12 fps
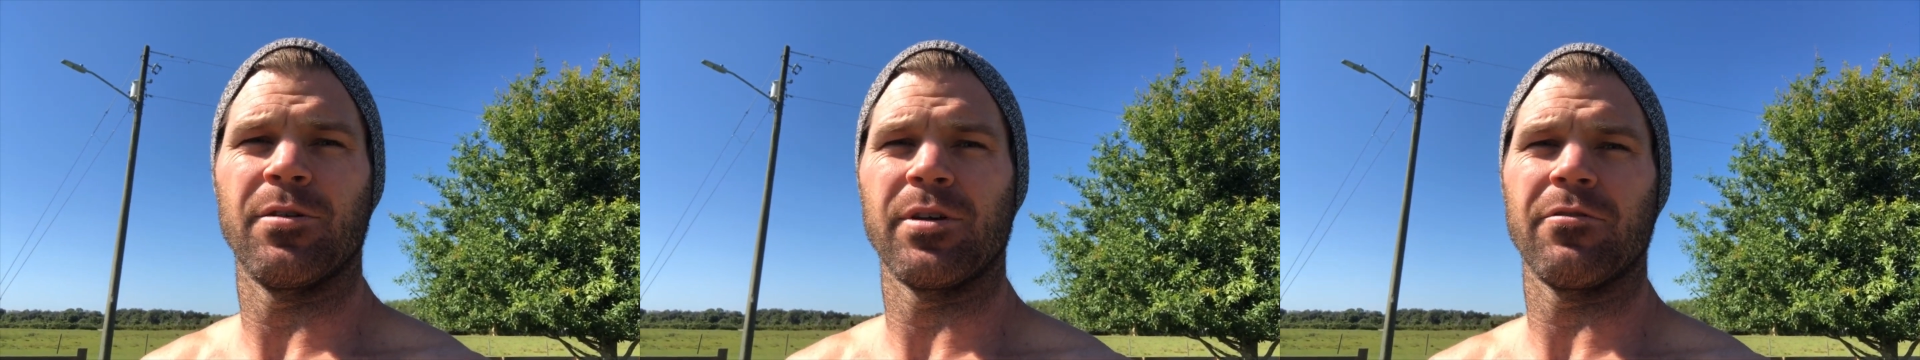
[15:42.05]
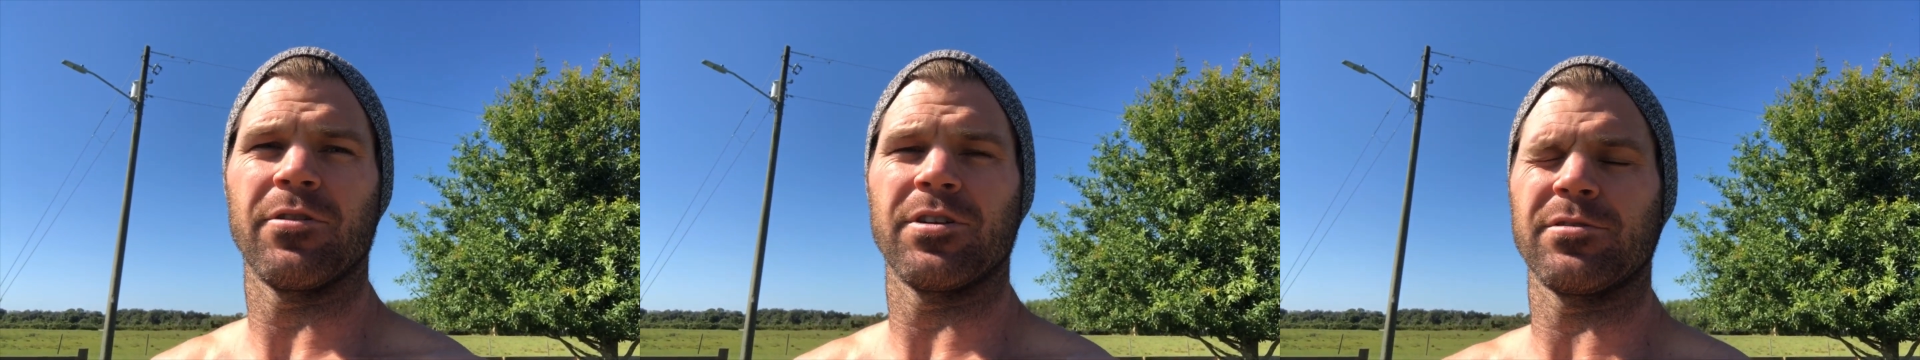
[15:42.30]

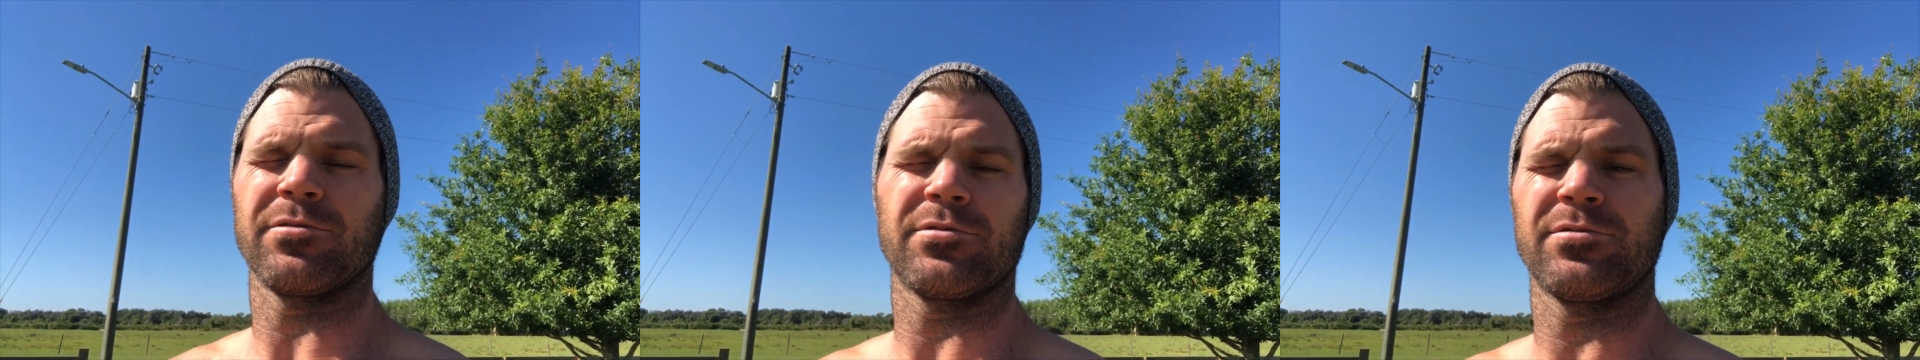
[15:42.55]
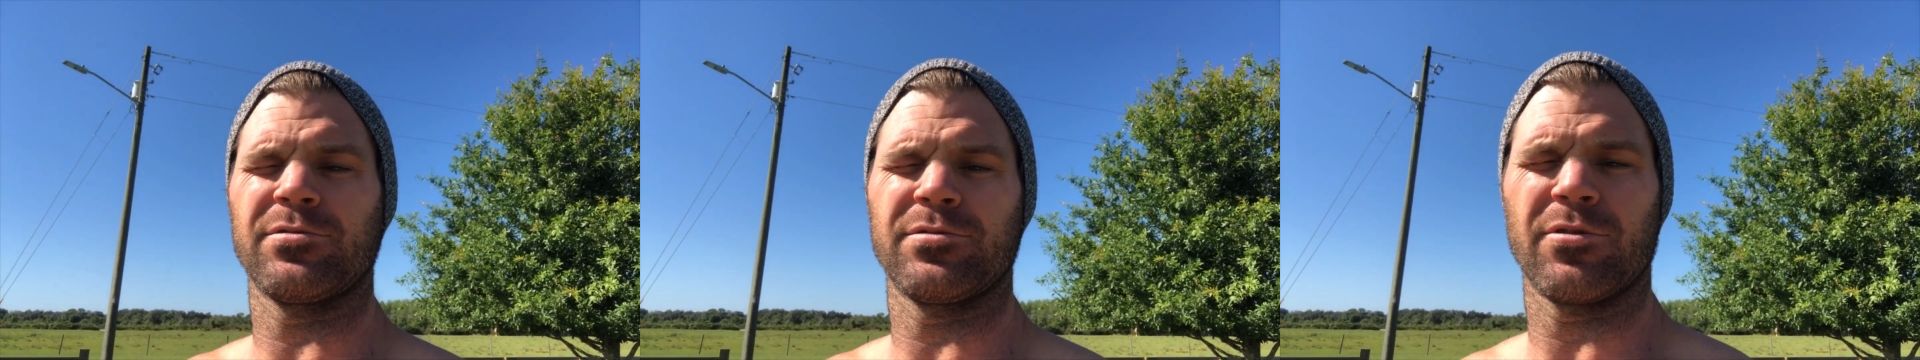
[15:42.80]
whatever
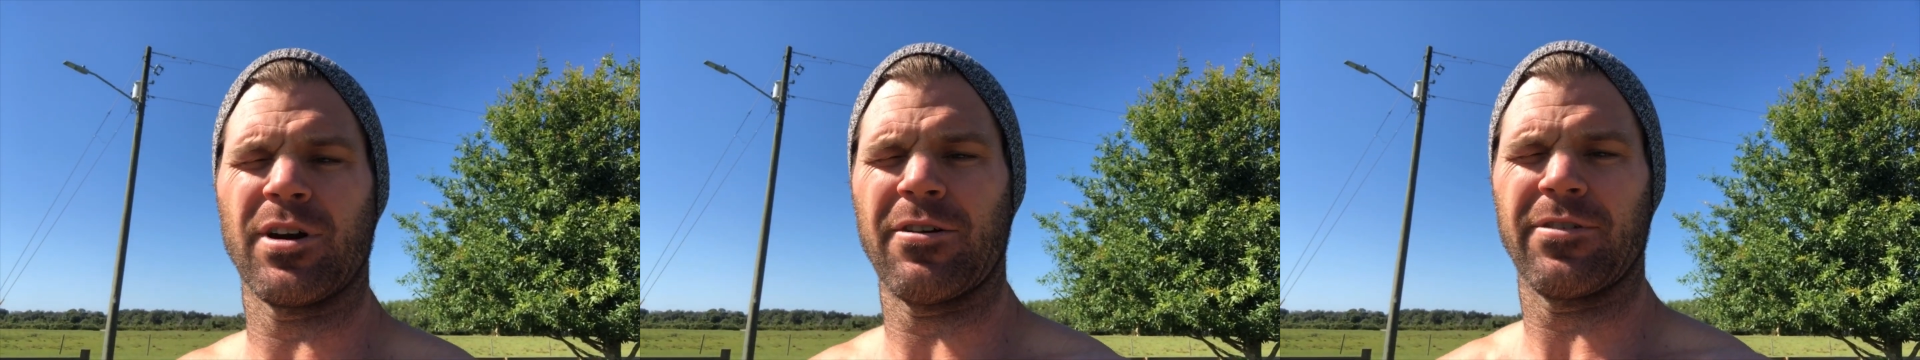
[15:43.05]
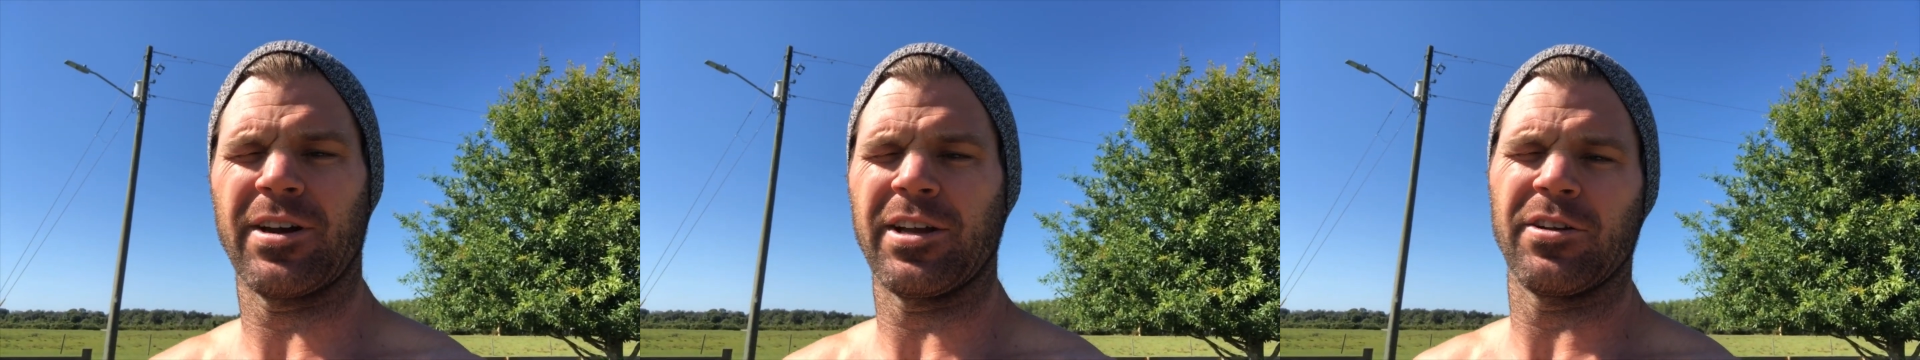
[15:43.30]

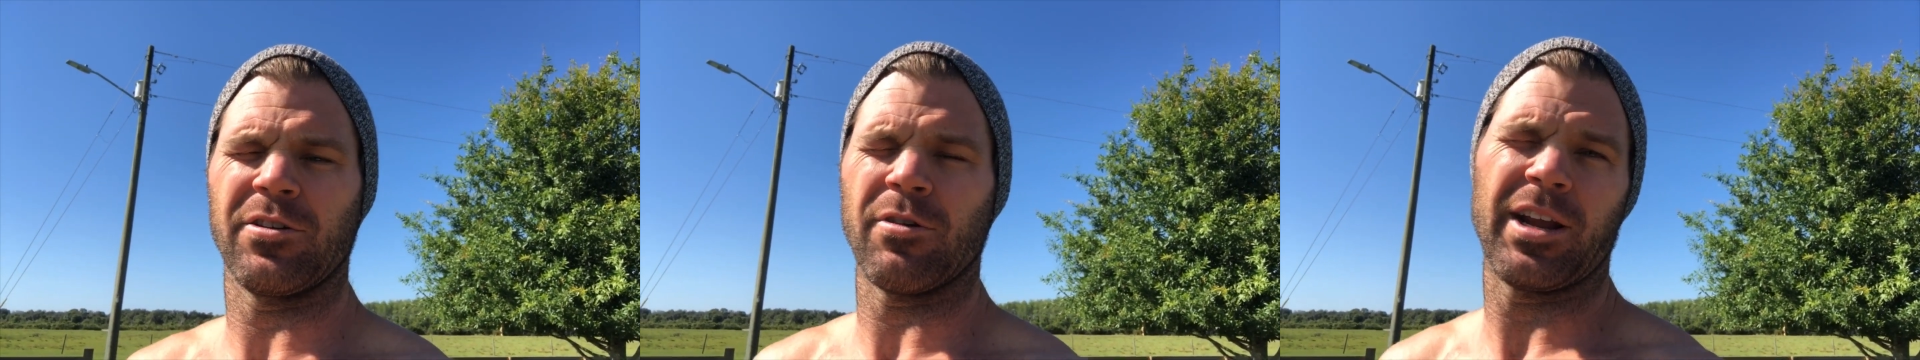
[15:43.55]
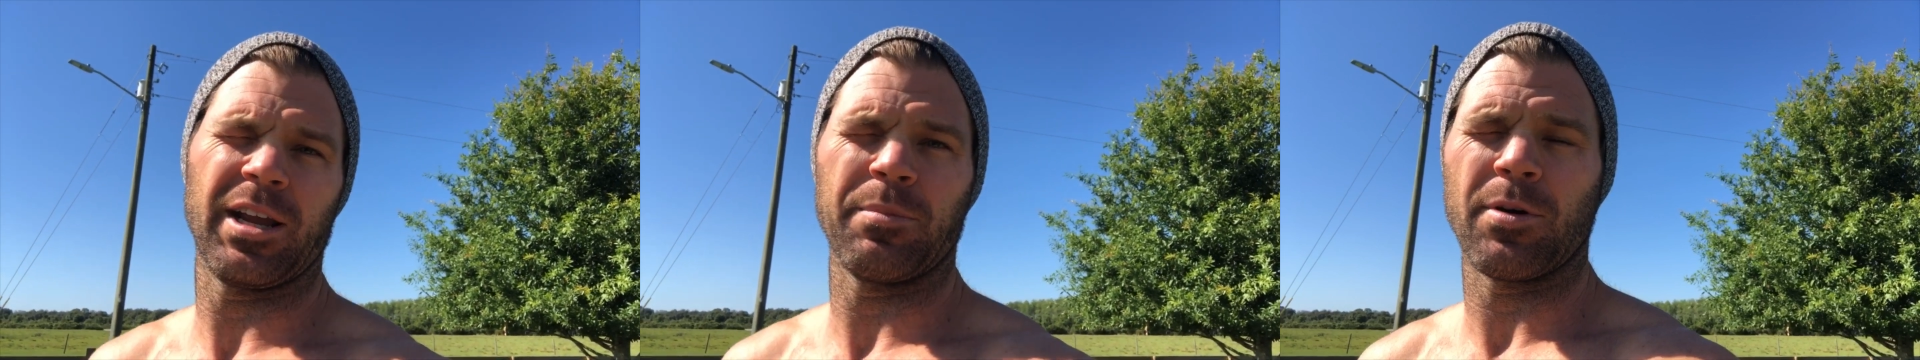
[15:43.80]
graphite
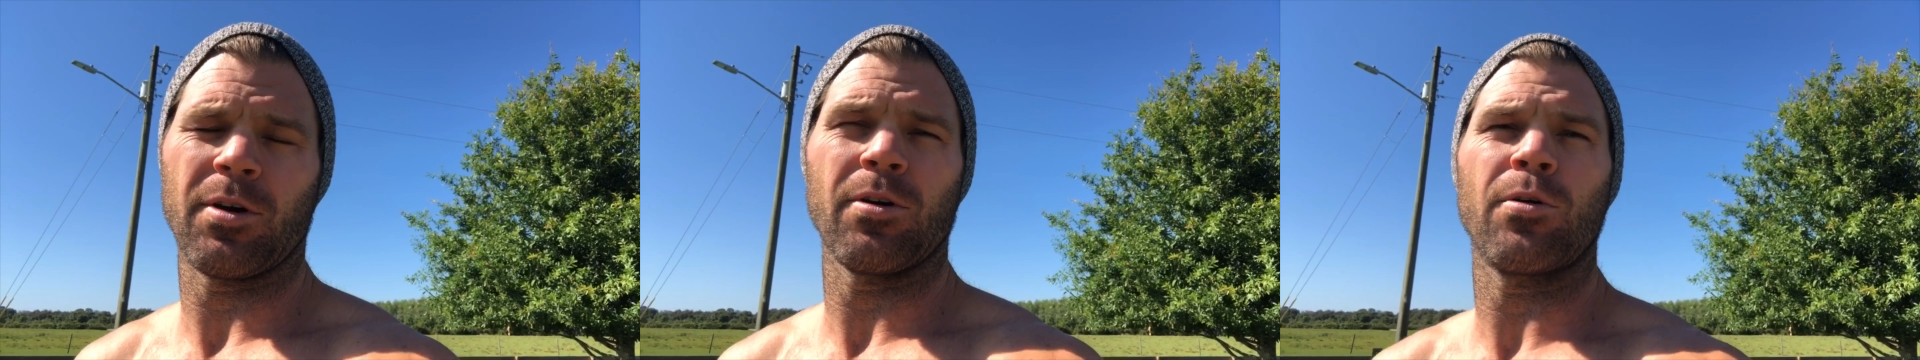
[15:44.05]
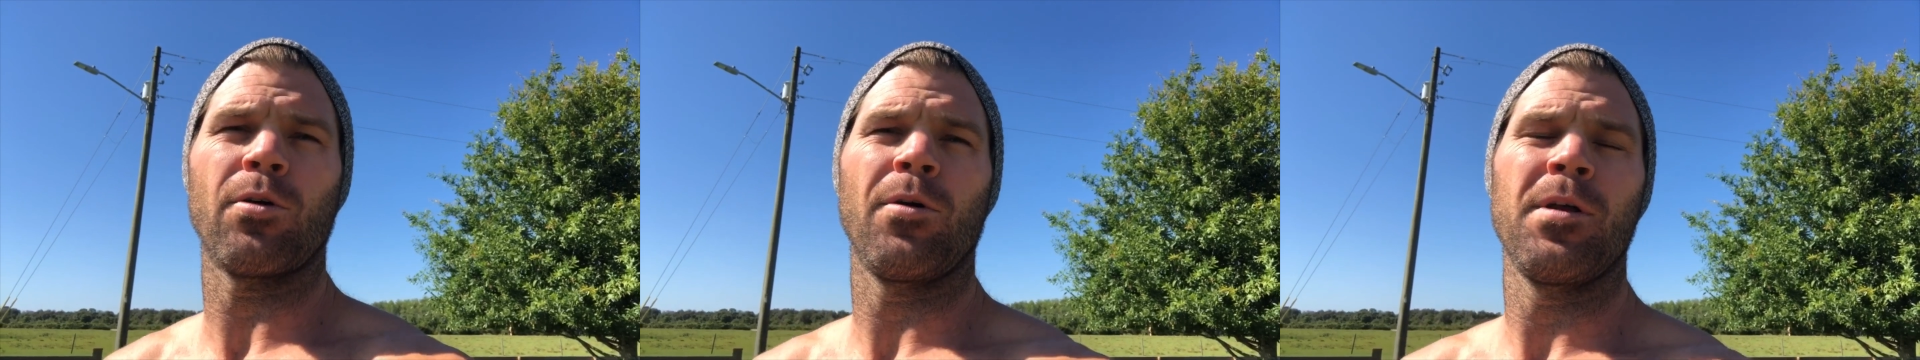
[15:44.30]
gray
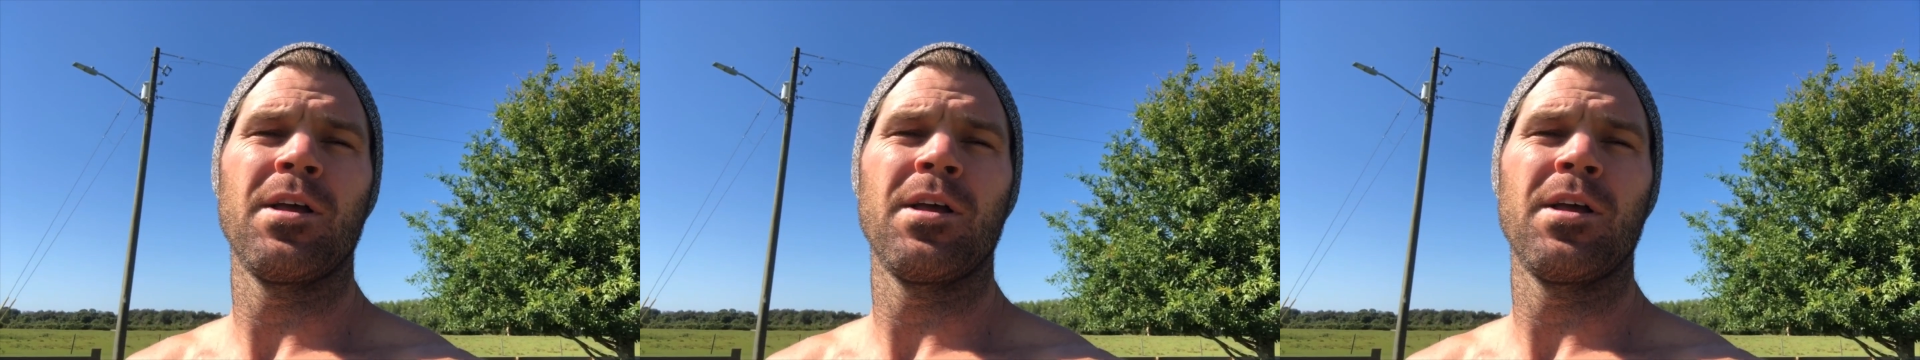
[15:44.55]
pearl.